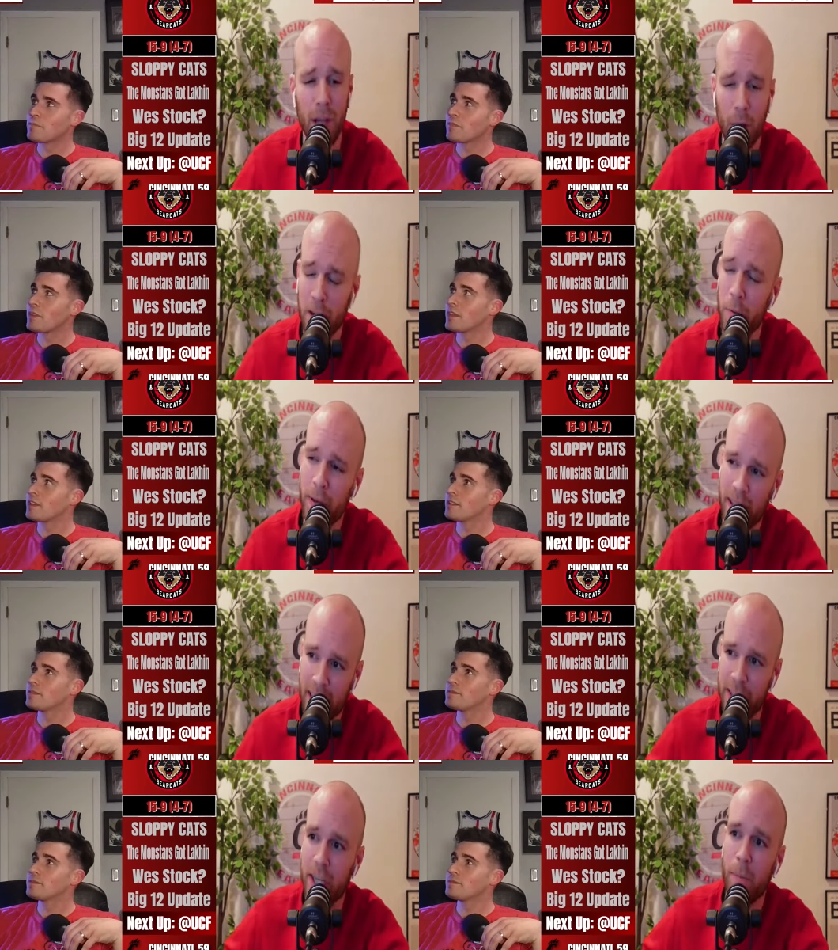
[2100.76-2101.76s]
Speaker 1: a little bit and then
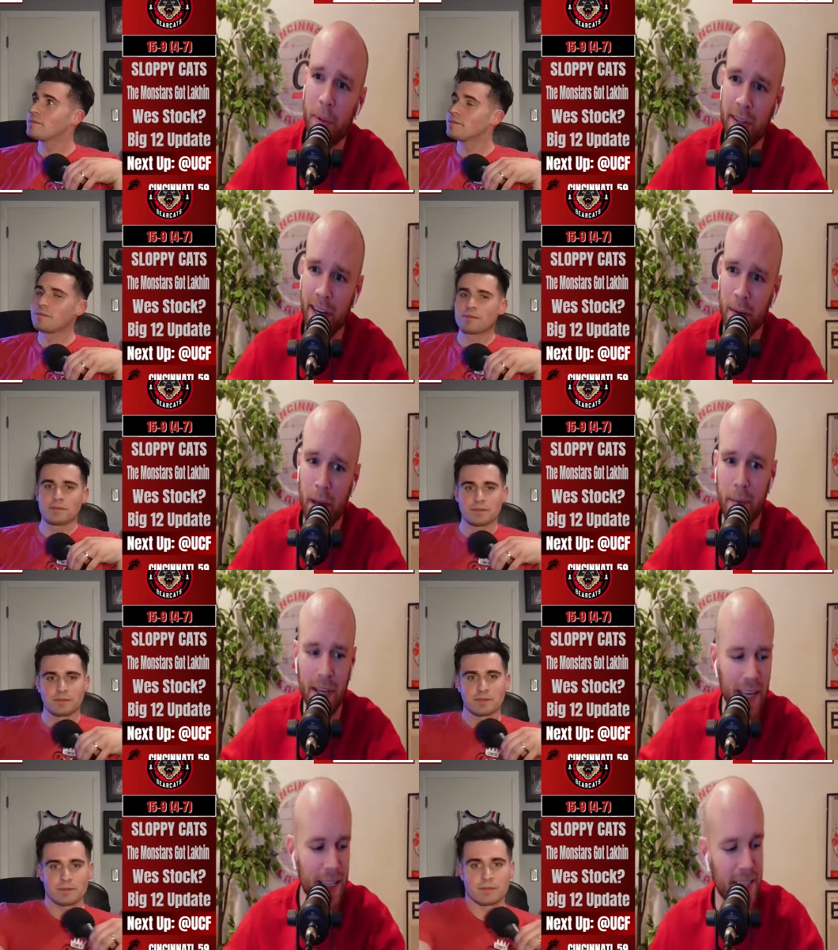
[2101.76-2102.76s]
jump in there, and maybe he can get
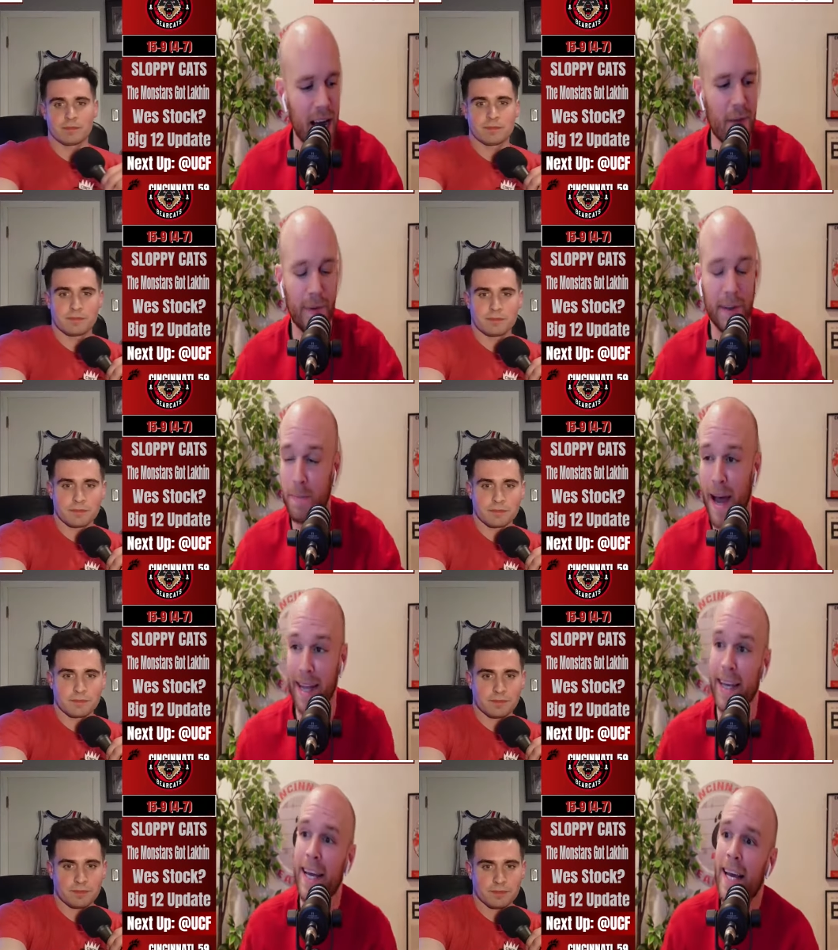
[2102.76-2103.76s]
his confidence
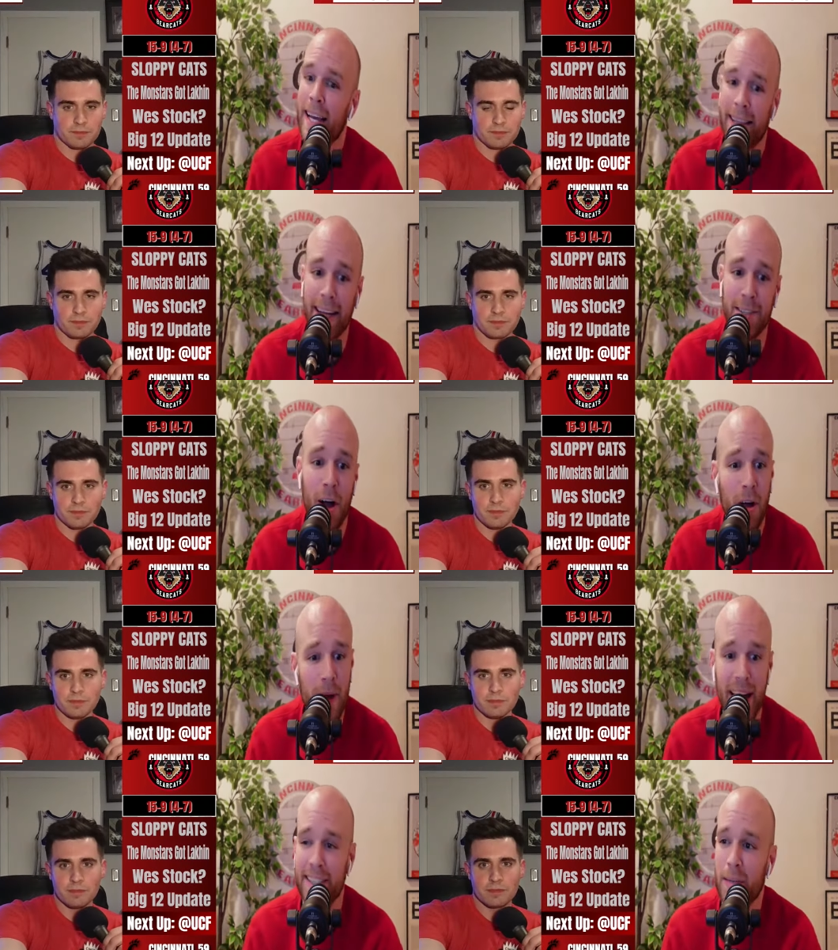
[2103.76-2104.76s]
back. That's all I'm
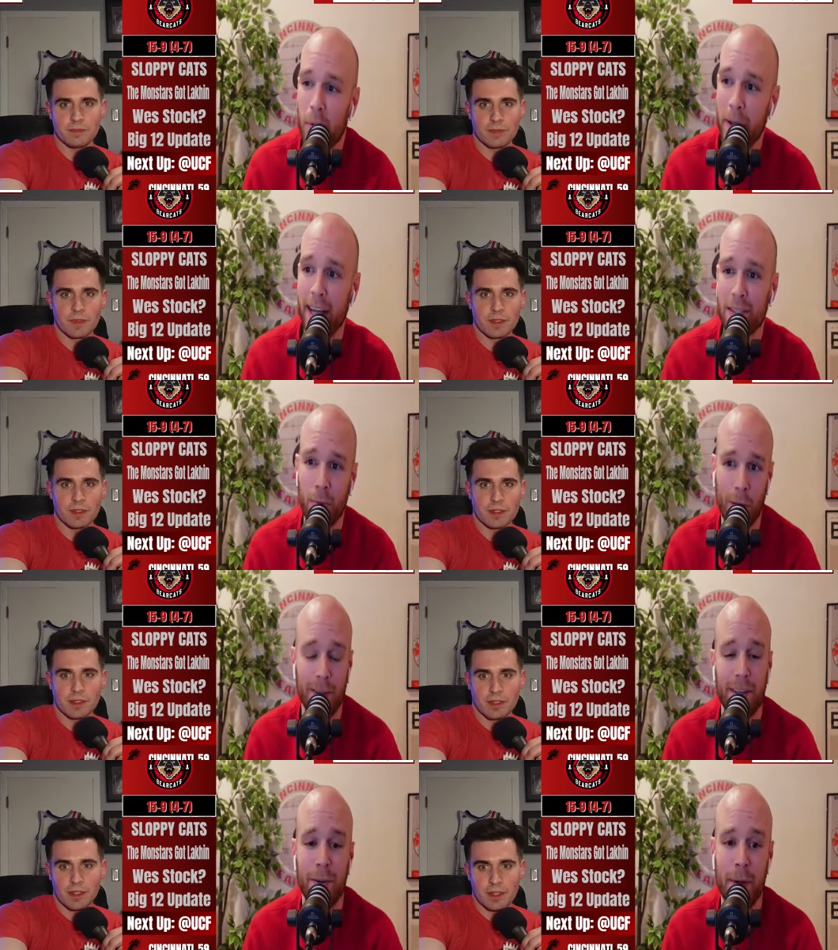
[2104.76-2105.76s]
asking, but we got some work to
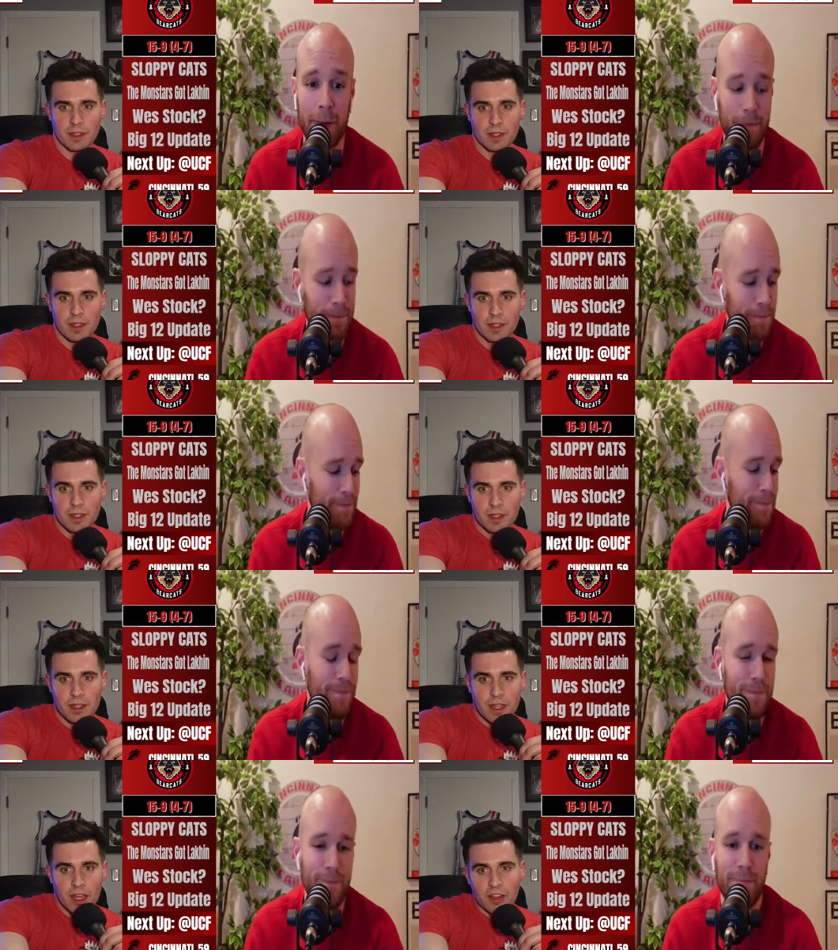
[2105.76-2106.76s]
do, man.
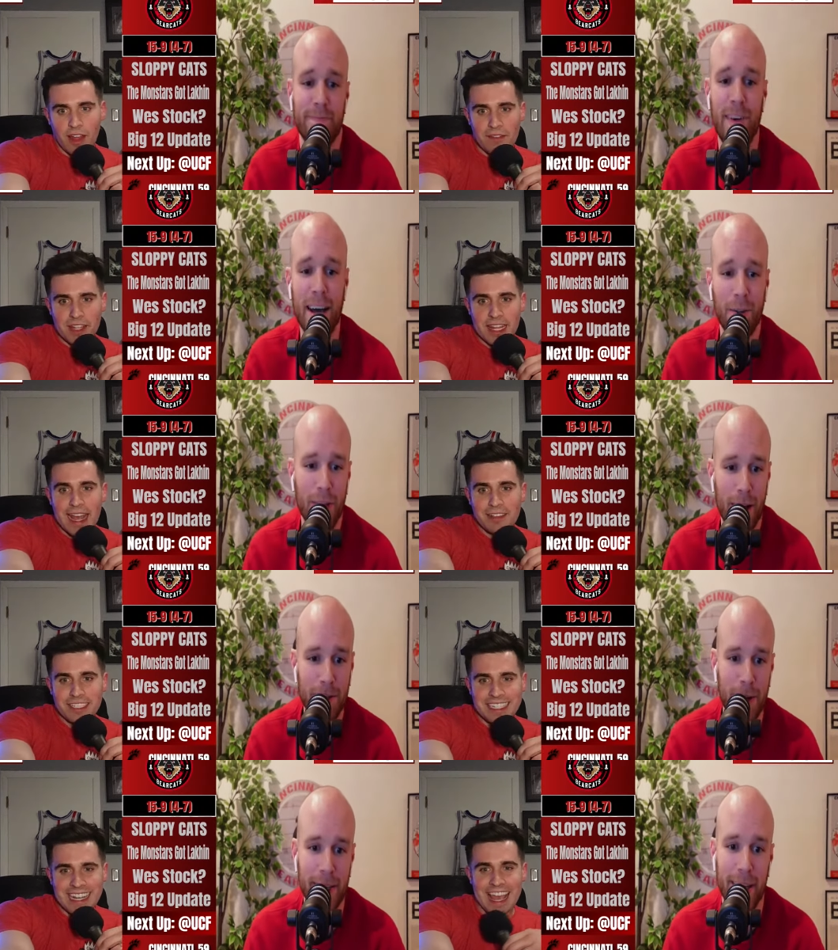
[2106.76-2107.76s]

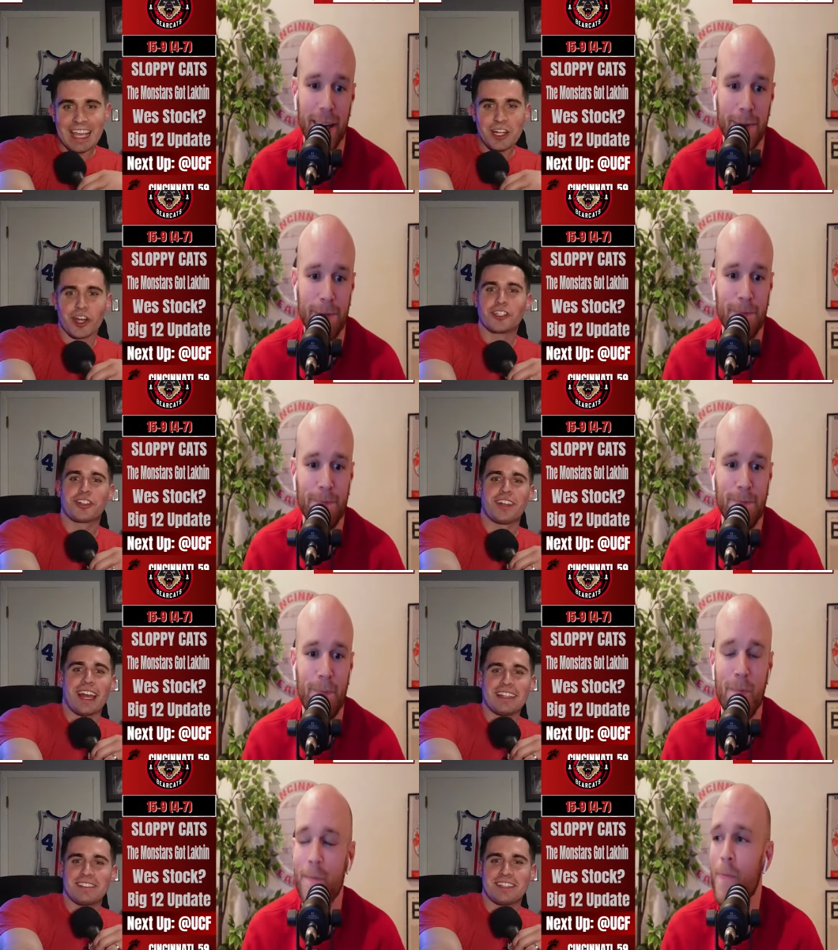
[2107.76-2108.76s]

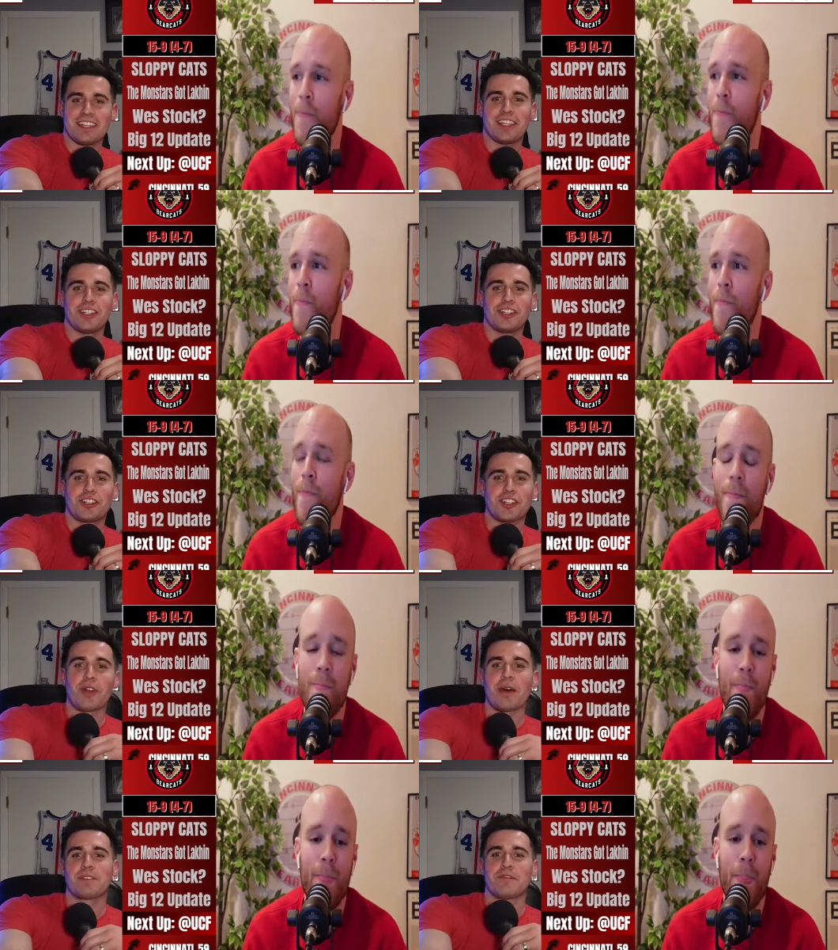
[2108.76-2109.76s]
Speaker 2: 11,819 showed
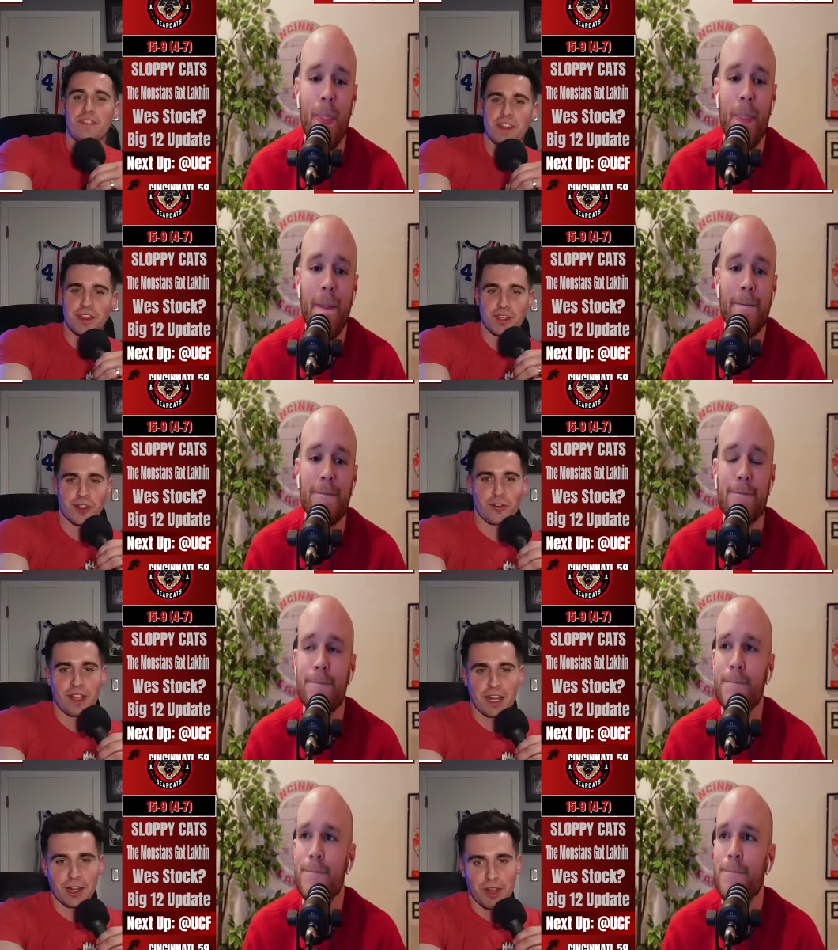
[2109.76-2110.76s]
up to Fifth Third
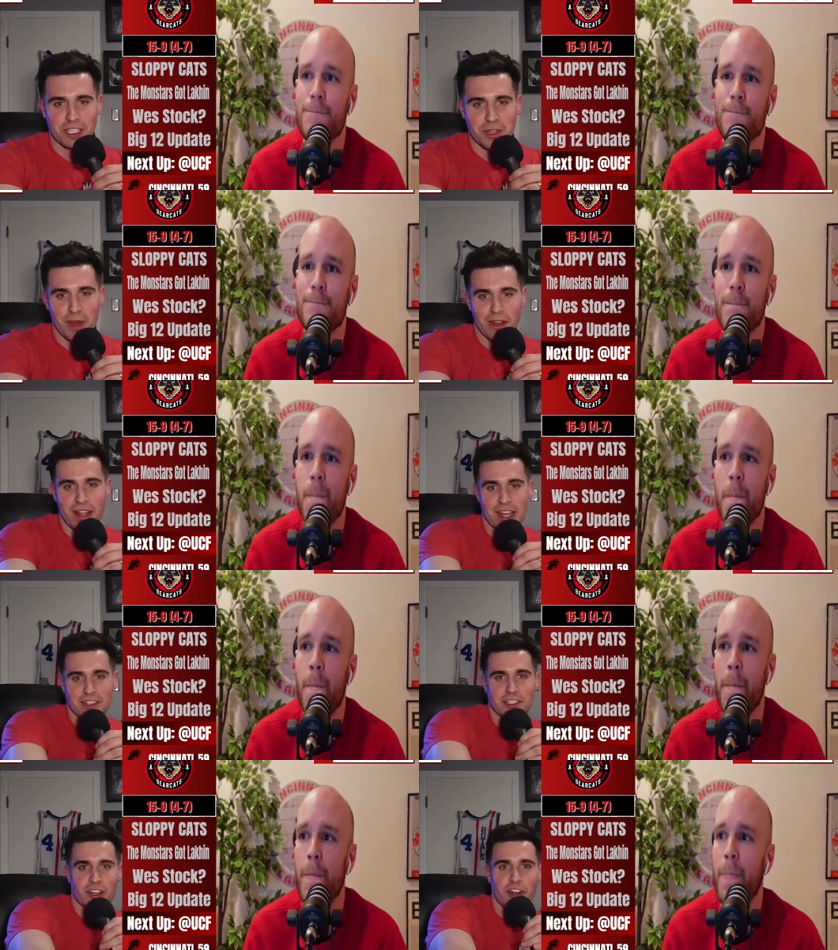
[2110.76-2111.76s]
Arena to watch the
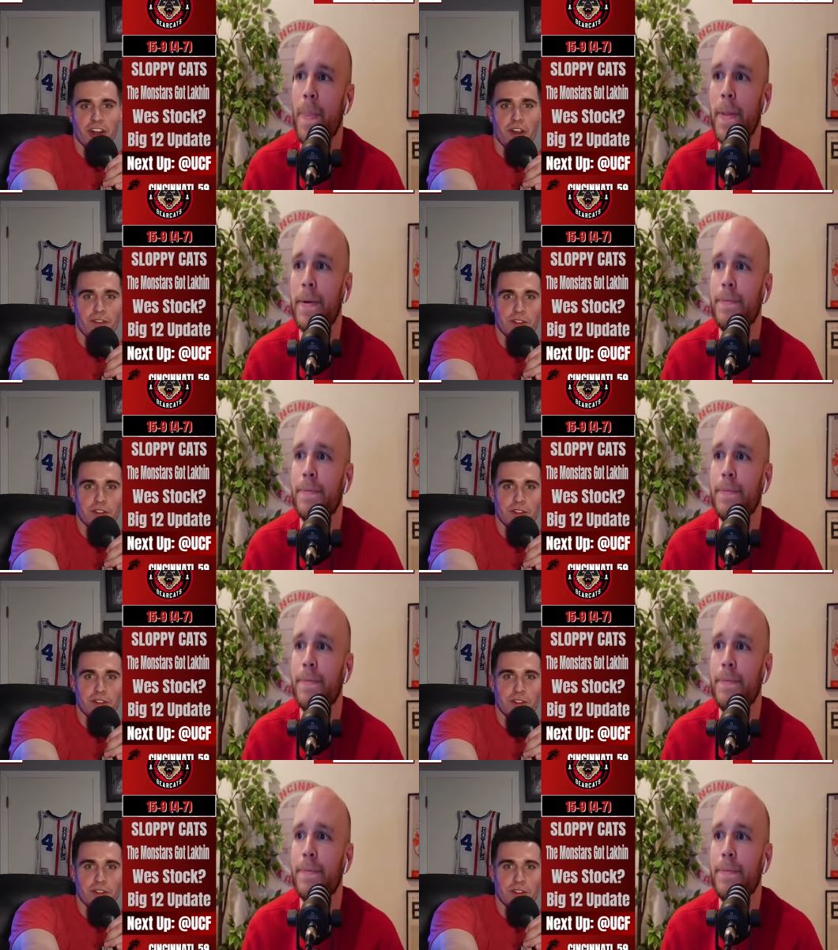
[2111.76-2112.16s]
Bearcats turn it over